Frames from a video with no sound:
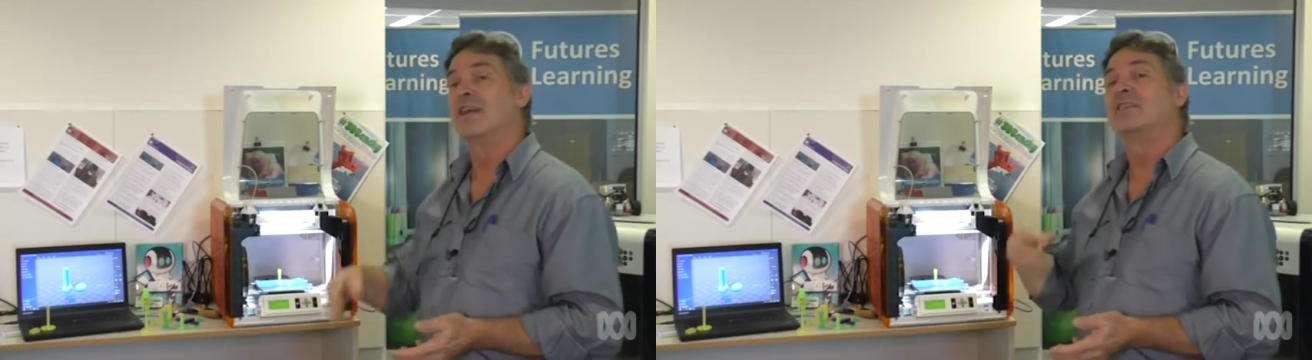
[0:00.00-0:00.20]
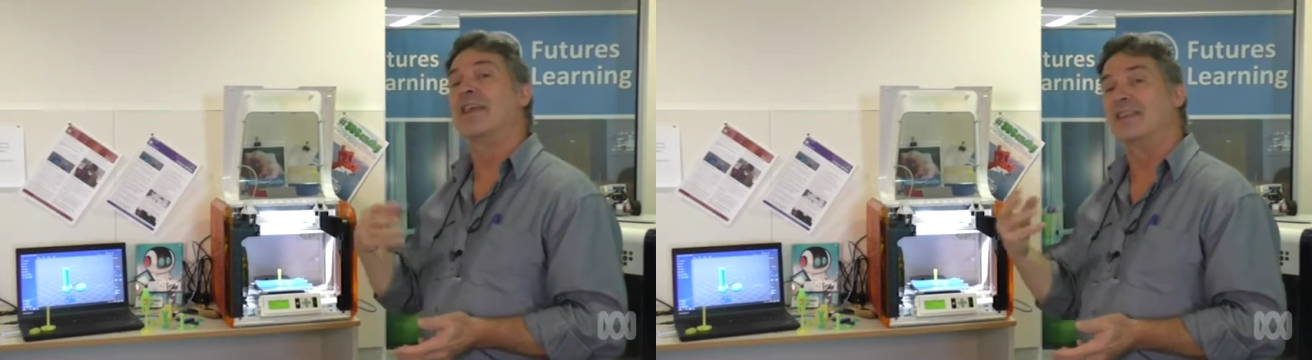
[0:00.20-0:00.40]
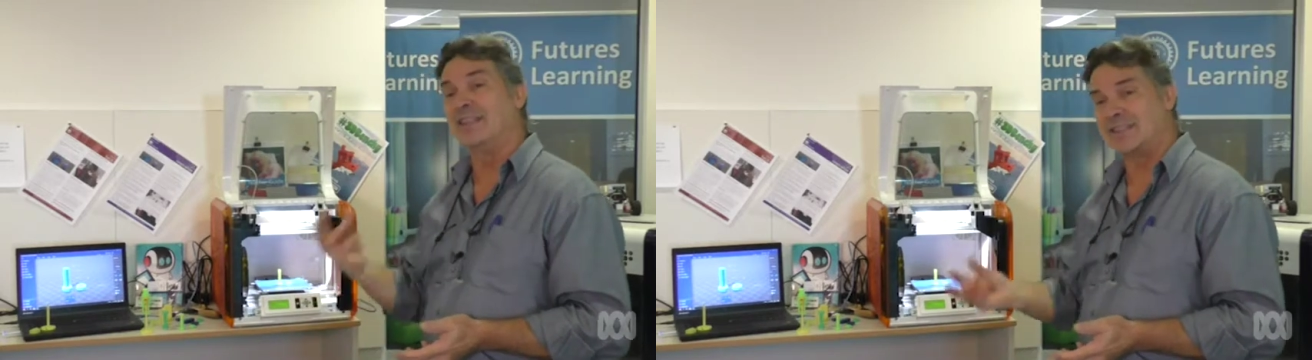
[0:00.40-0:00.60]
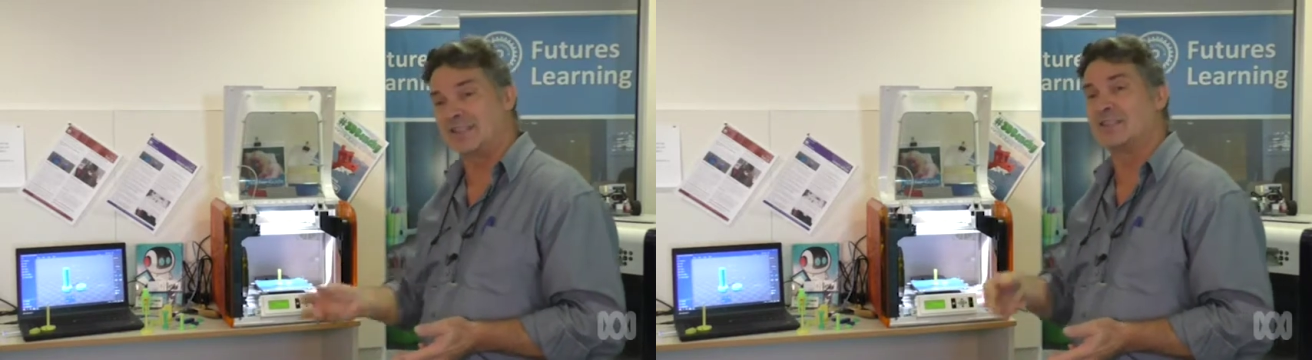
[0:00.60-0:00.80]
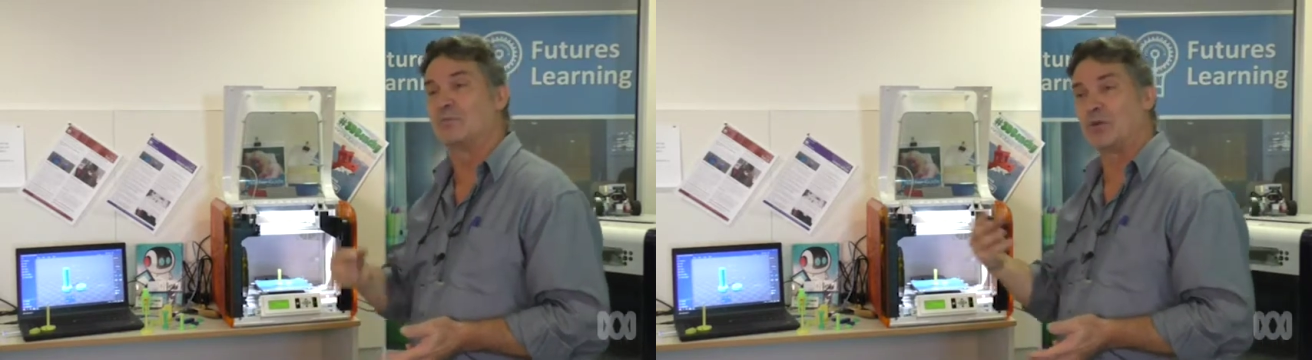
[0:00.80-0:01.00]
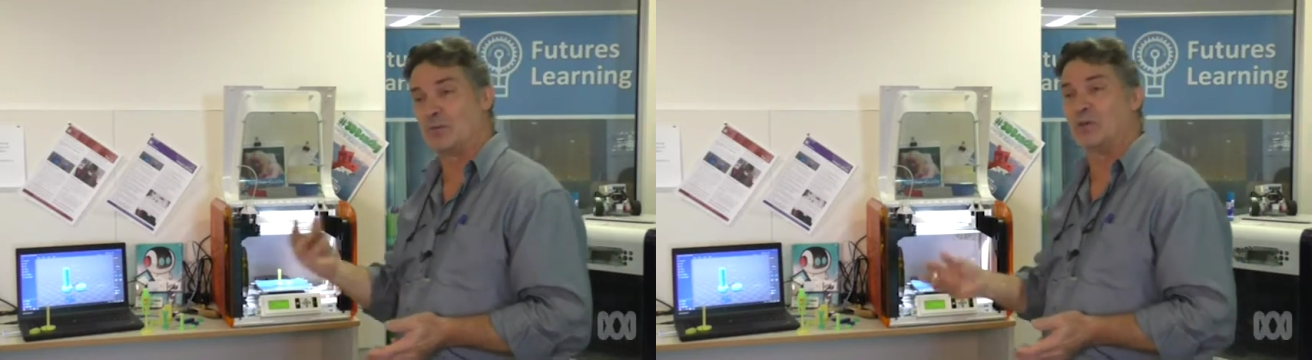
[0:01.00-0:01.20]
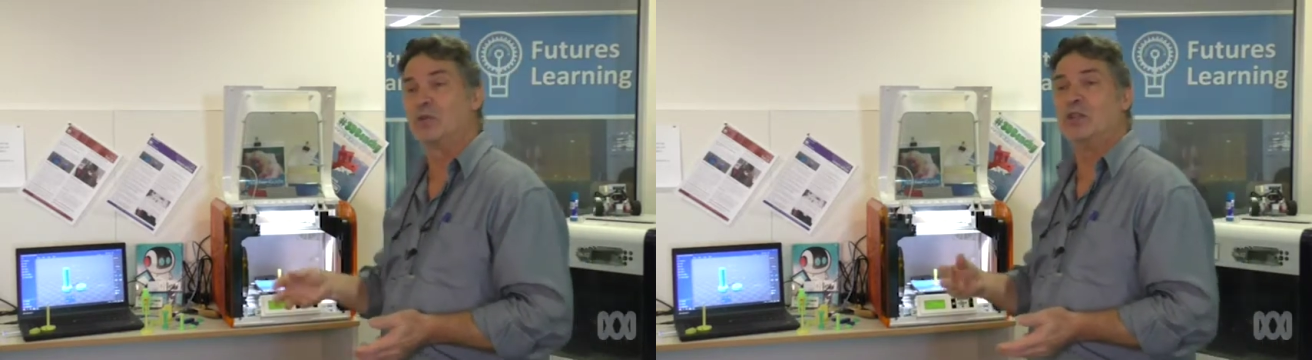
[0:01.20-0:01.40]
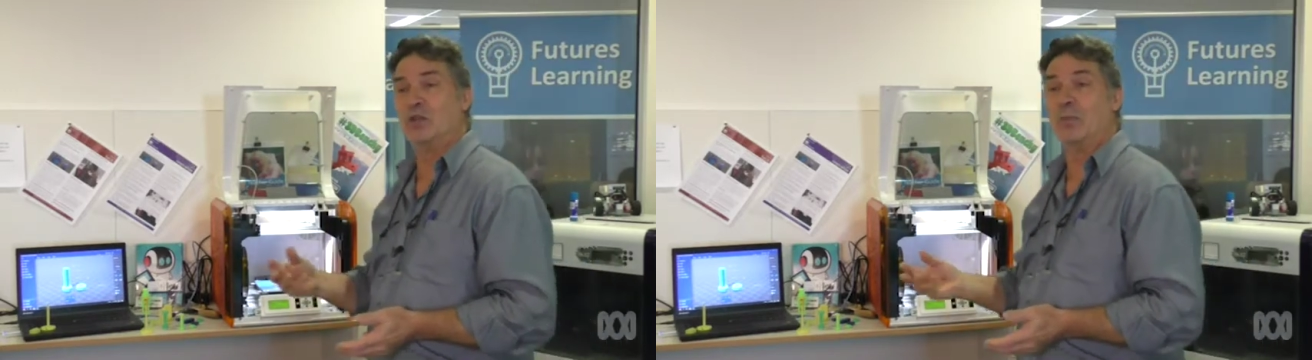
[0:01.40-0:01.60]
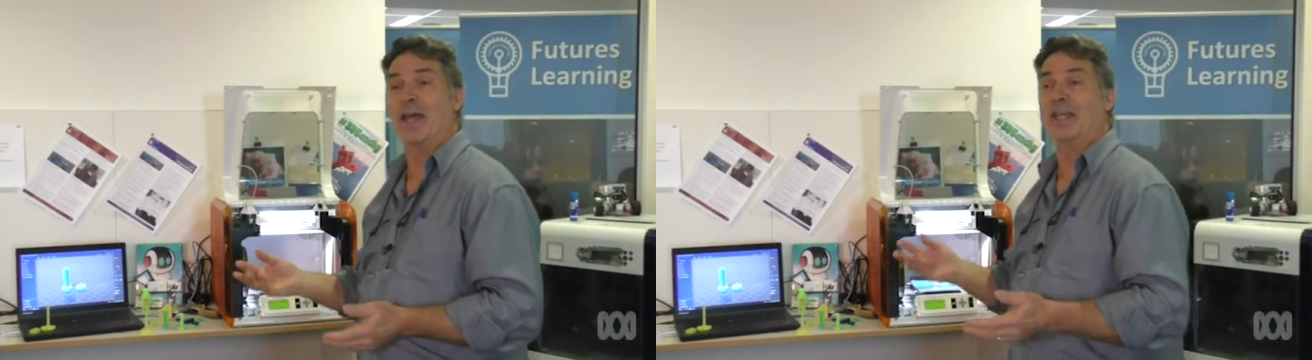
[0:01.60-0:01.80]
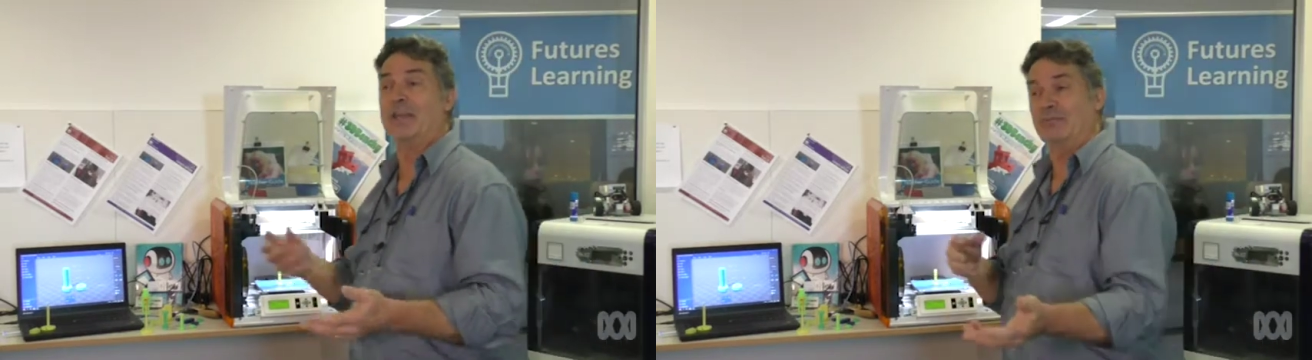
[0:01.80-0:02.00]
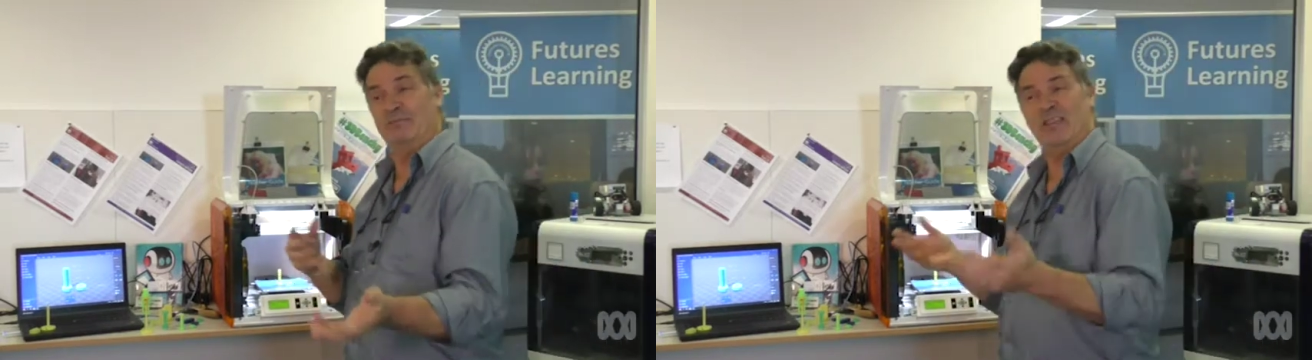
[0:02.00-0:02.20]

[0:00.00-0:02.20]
So this is the problem that you may